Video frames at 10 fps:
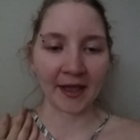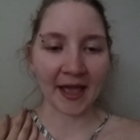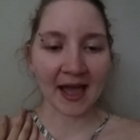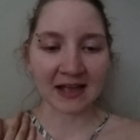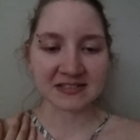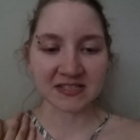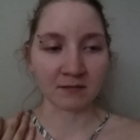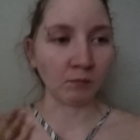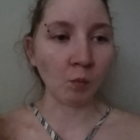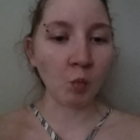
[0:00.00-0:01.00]
I asked
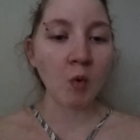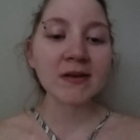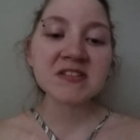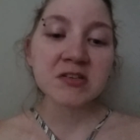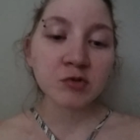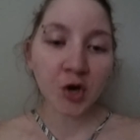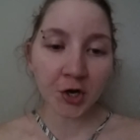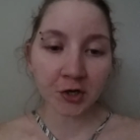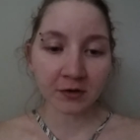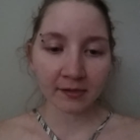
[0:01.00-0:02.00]
them, what do you
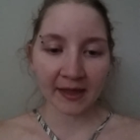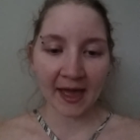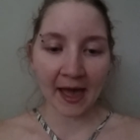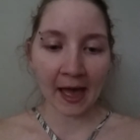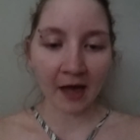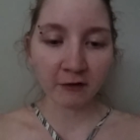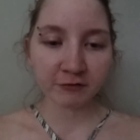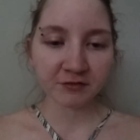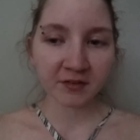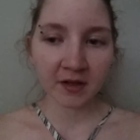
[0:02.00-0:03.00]
currently
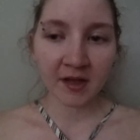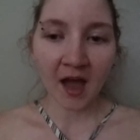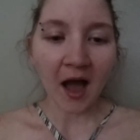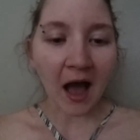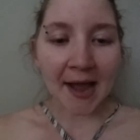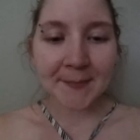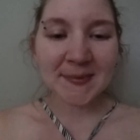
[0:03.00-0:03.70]
have? I